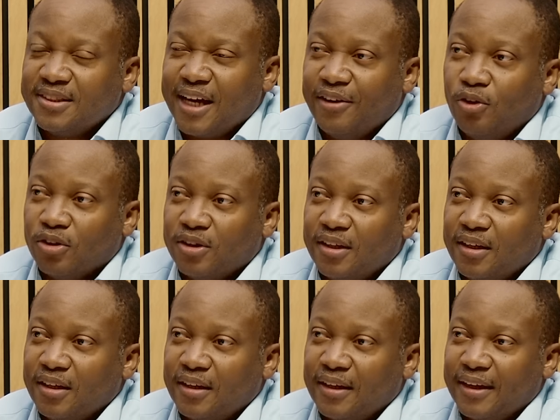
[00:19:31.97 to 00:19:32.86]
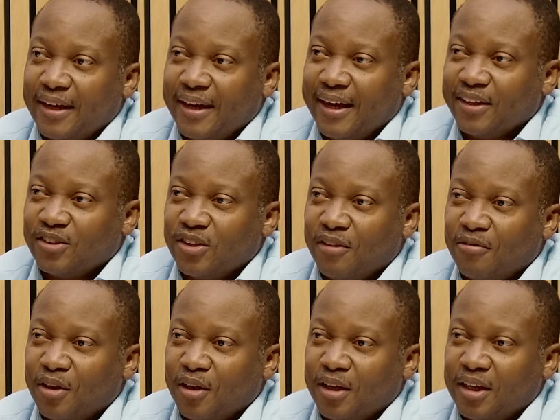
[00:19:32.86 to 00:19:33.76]
are not
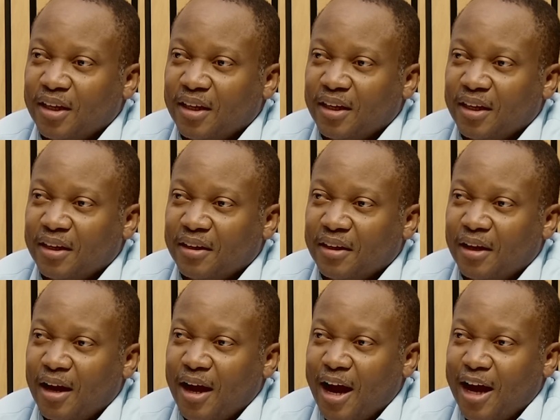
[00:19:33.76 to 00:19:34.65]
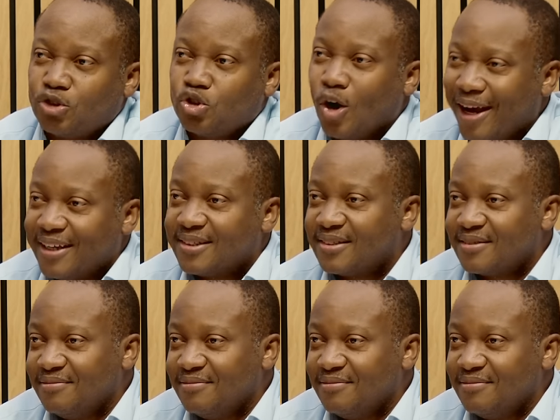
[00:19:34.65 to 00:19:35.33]
a choice.